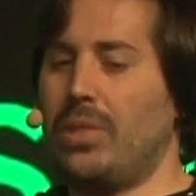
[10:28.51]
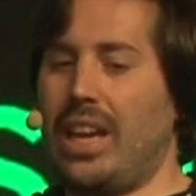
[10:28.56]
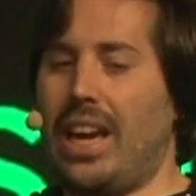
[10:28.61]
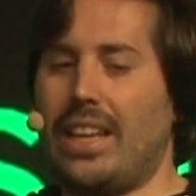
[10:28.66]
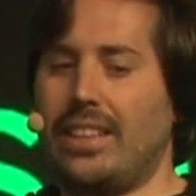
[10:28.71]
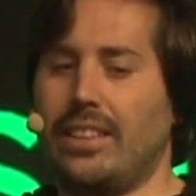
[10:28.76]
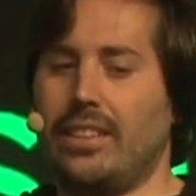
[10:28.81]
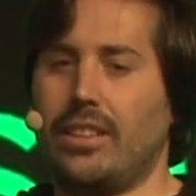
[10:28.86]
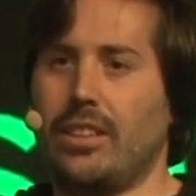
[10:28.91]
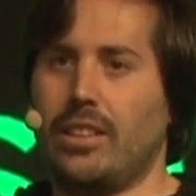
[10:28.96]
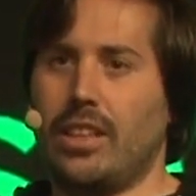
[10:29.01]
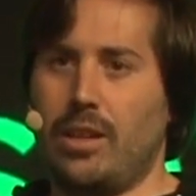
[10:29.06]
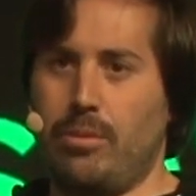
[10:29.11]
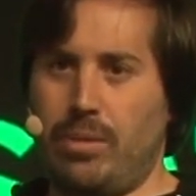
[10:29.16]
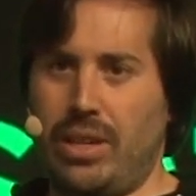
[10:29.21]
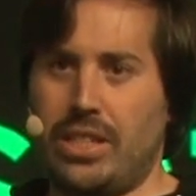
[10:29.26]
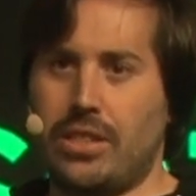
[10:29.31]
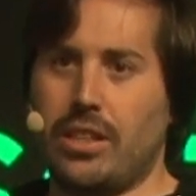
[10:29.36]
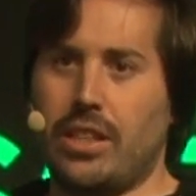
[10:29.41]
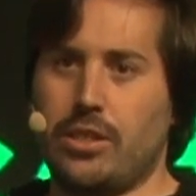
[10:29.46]
edited
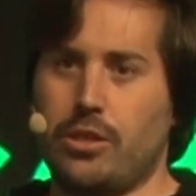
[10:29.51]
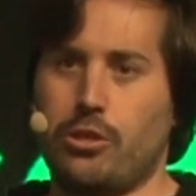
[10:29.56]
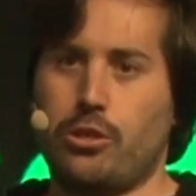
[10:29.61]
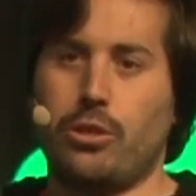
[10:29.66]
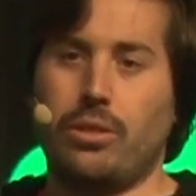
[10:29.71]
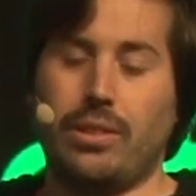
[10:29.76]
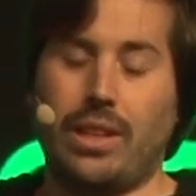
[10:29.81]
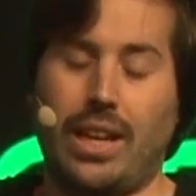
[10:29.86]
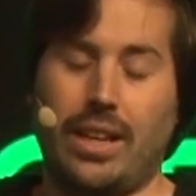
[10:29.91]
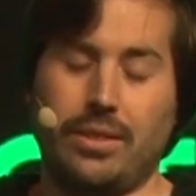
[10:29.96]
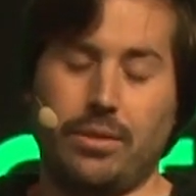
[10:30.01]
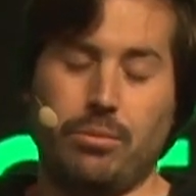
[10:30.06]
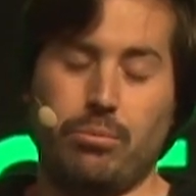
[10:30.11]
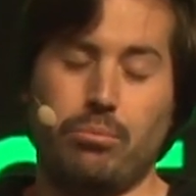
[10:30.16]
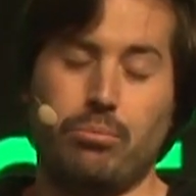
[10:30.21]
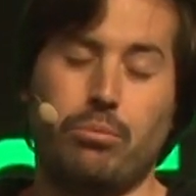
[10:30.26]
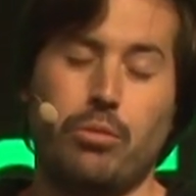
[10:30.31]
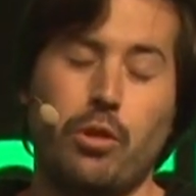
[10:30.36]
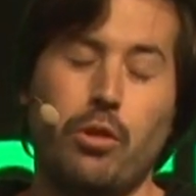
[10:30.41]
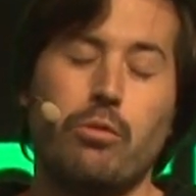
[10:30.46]
image, and
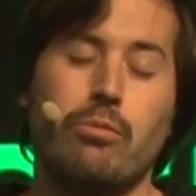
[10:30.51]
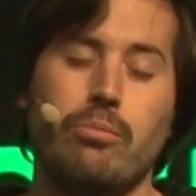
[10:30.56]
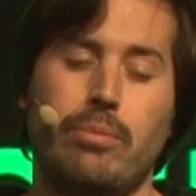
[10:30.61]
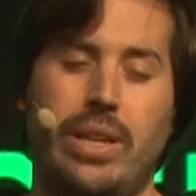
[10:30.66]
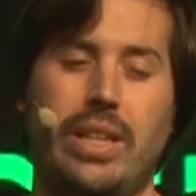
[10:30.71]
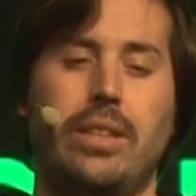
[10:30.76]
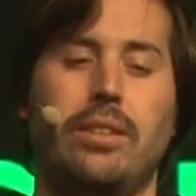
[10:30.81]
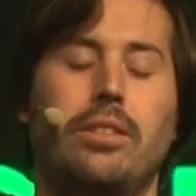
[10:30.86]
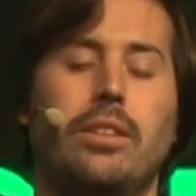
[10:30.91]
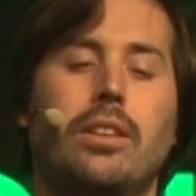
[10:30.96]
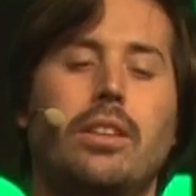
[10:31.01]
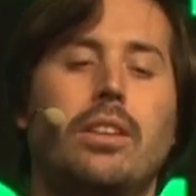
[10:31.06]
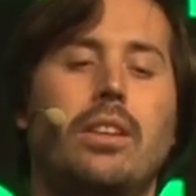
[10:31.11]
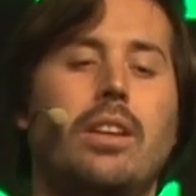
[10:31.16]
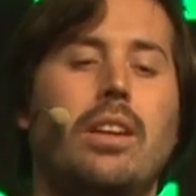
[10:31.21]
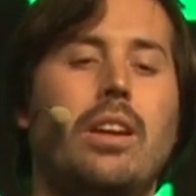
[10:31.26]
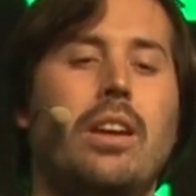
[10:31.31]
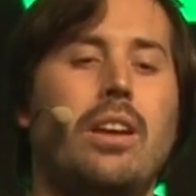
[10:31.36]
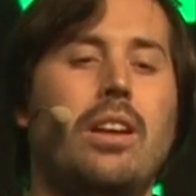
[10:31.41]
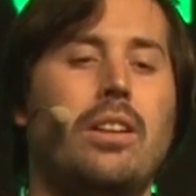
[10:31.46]
prove me
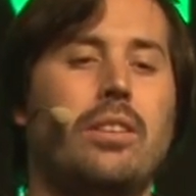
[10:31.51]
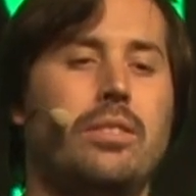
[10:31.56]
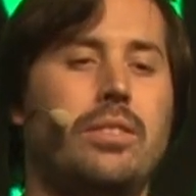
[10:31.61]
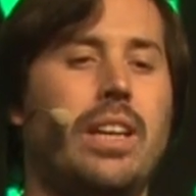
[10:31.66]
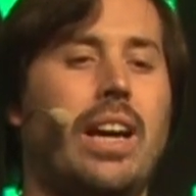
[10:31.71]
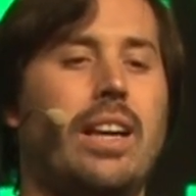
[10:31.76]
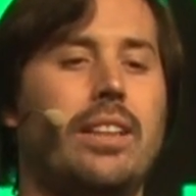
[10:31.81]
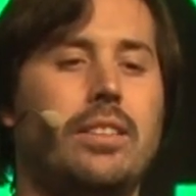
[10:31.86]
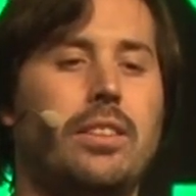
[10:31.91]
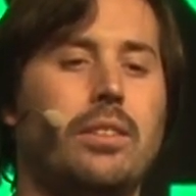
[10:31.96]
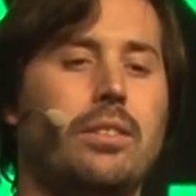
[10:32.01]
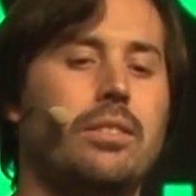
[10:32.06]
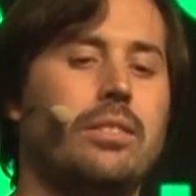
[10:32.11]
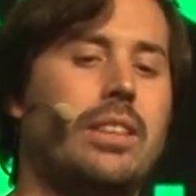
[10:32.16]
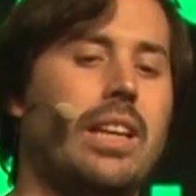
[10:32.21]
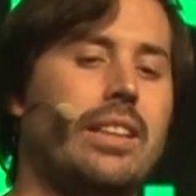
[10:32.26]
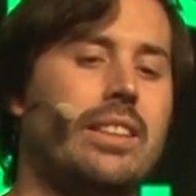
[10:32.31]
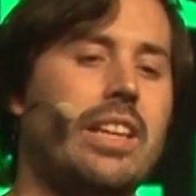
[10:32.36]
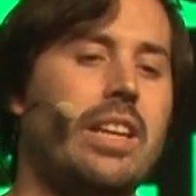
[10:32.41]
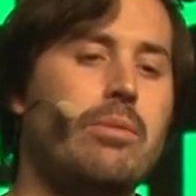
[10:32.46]
that
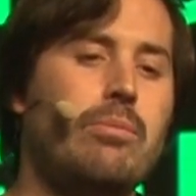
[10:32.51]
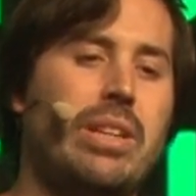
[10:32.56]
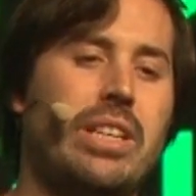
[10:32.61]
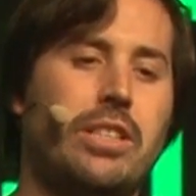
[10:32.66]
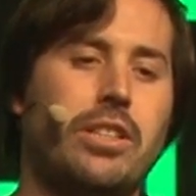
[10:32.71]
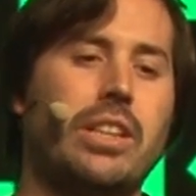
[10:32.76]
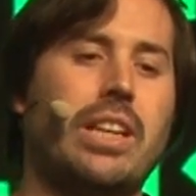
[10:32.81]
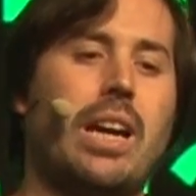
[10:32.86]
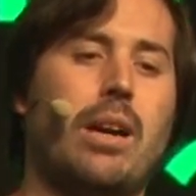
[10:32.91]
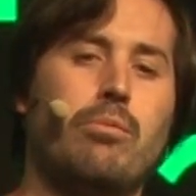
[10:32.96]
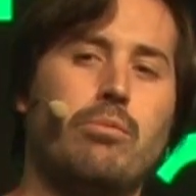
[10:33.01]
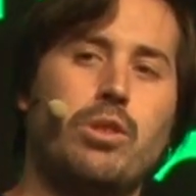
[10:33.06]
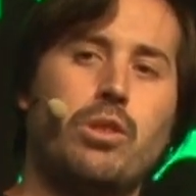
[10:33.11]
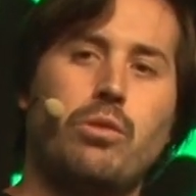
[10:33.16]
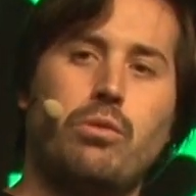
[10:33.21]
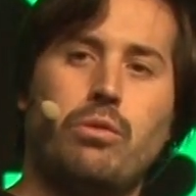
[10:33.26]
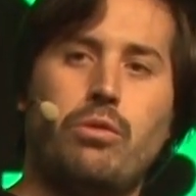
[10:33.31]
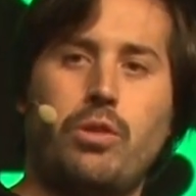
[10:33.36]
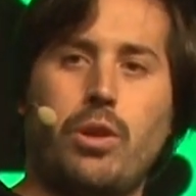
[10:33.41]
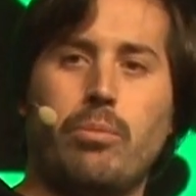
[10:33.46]
that image comes
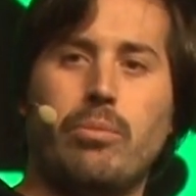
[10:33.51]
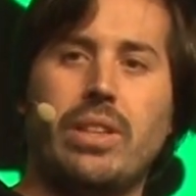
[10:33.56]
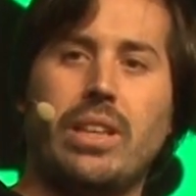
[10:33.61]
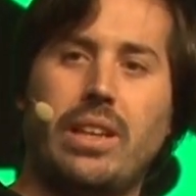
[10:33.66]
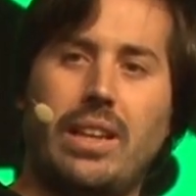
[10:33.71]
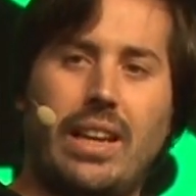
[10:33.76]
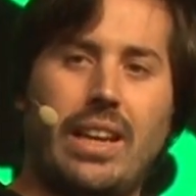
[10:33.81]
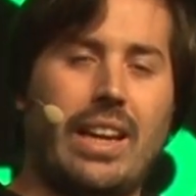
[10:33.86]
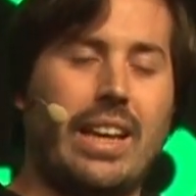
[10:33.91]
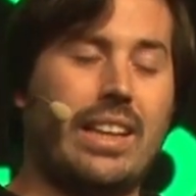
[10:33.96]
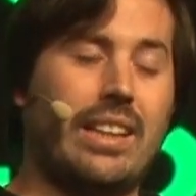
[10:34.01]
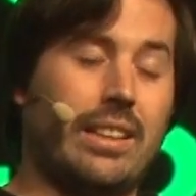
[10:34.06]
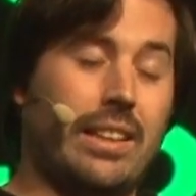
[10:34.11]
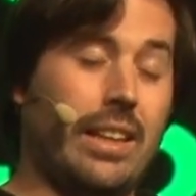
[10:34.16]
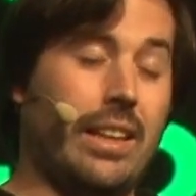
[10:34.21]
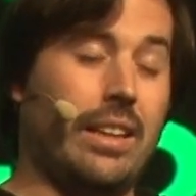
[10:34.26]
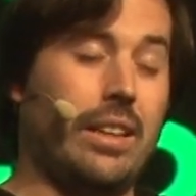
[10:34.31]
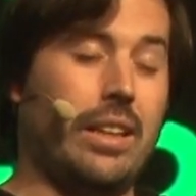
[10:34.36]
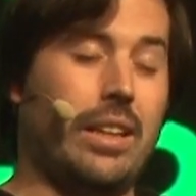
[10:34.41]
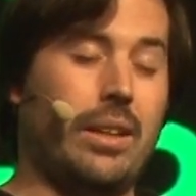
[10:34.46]
from
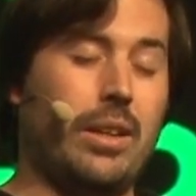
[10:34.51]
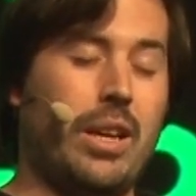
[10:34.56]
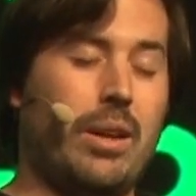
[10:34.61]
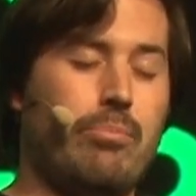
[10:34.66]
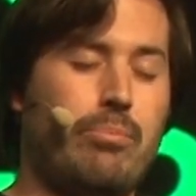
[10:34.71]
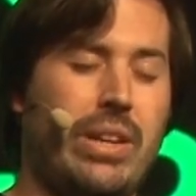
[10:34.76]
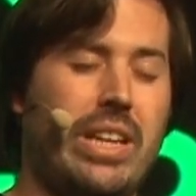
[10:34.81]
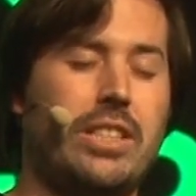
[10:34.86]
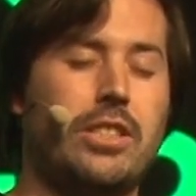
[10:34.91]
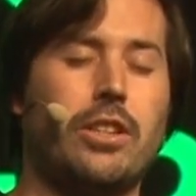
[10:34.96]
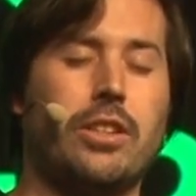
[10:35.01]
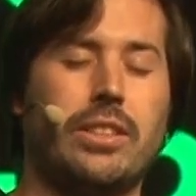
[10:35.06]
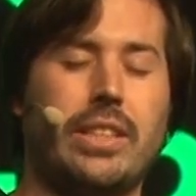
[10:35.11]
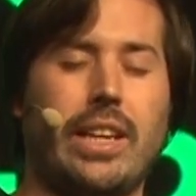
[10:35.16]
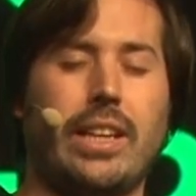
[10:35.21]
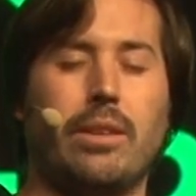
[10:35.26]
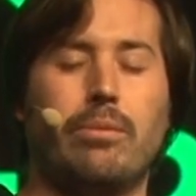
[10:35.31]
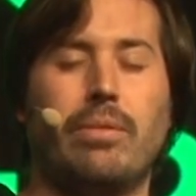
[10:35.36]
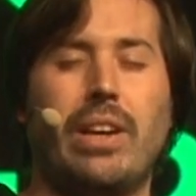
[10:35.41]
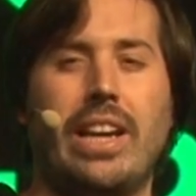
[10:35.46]
a picture
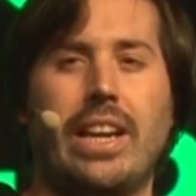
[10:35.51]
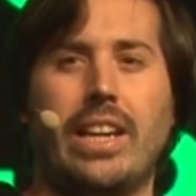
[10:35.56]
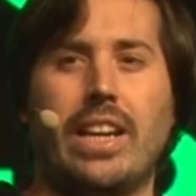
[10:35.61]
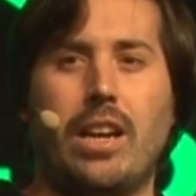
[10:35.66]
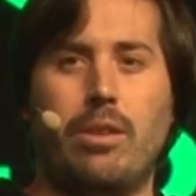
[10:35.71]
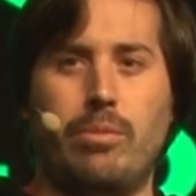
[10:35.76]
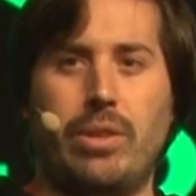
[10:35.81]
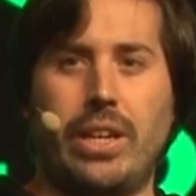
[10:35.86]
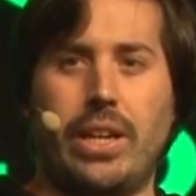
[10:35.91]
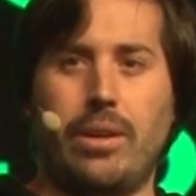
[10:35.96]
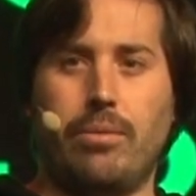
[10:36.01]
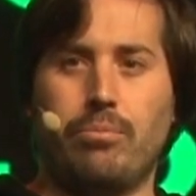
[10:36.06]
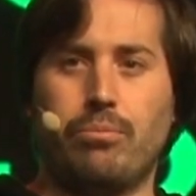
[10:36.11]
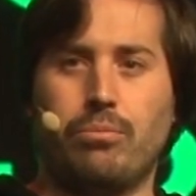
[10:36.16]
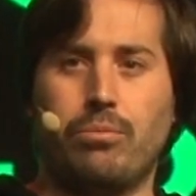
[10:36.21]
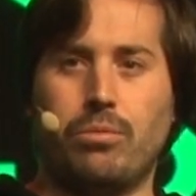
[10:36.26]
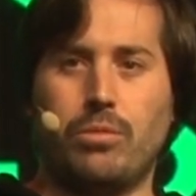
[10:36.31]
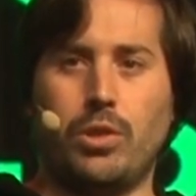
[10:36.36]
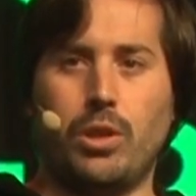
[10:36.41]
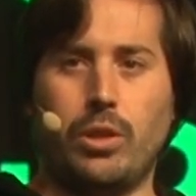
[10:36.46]
taken by a camera,
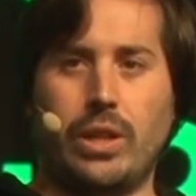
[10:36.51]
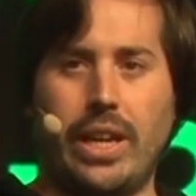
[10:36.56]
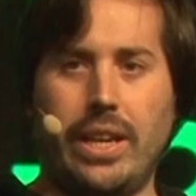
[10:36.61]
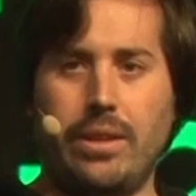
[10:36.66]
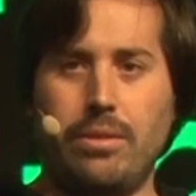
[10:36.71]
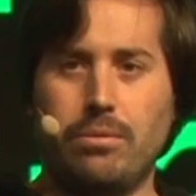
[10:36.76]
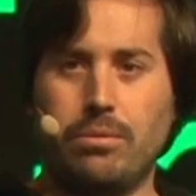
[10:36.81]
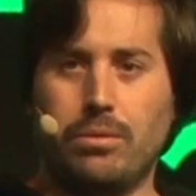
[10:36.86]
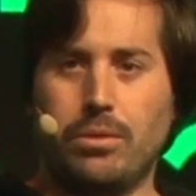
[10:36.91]
okay?